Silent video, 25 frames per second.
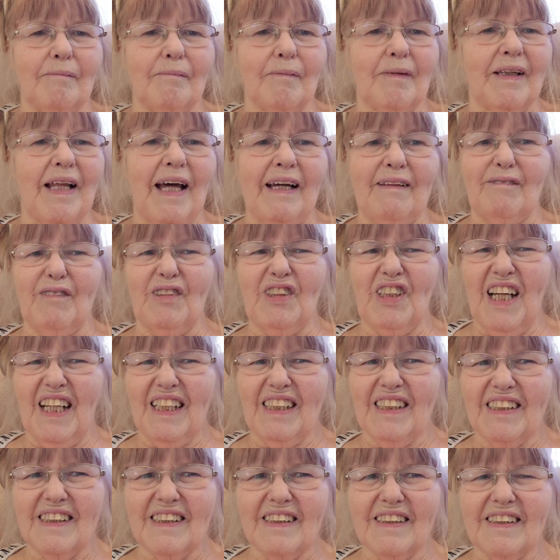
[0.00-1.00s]
live
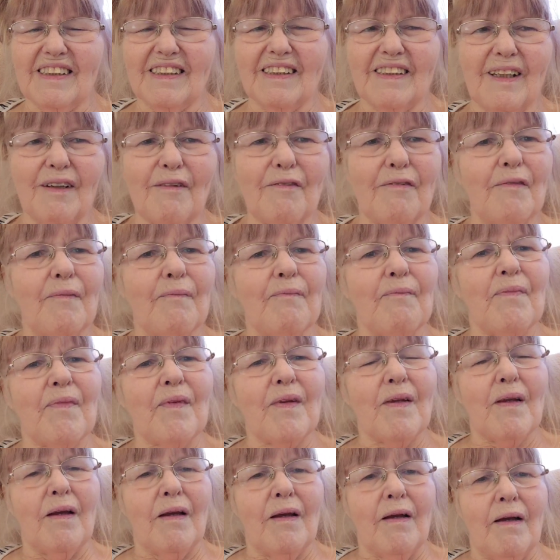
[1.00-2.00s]
chats and stuff.
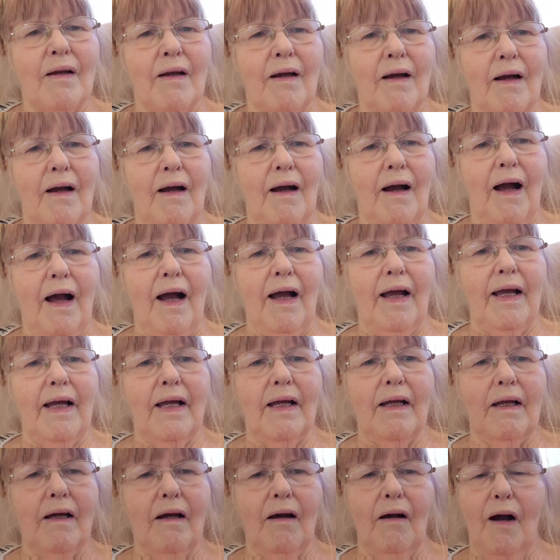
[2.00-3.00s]

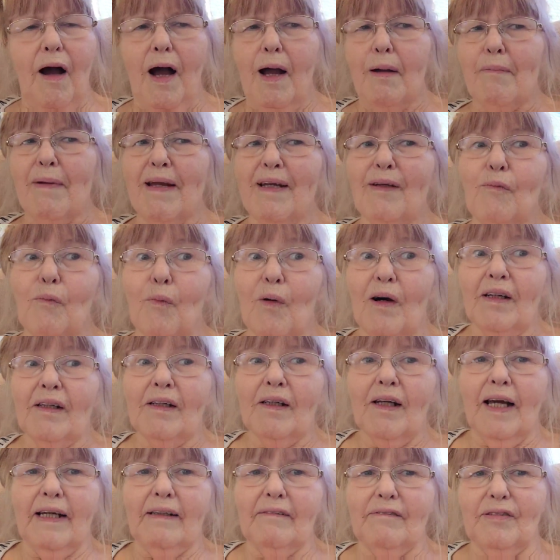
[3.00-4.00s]
I made
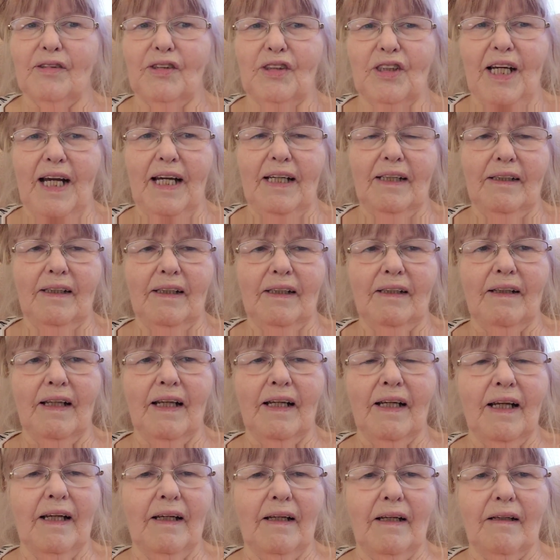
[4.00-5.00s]
one live chat and
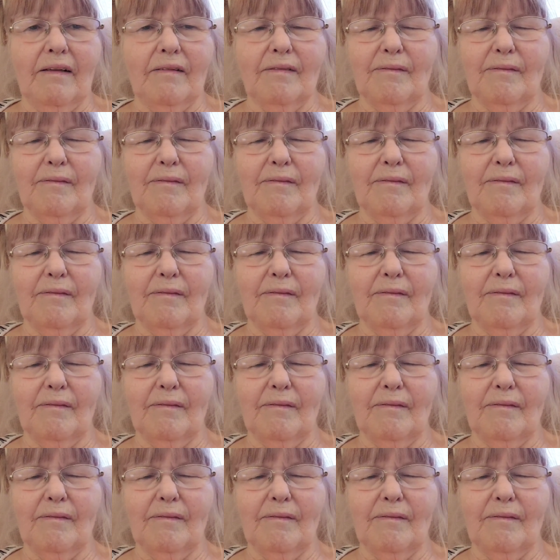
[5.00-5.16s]
then I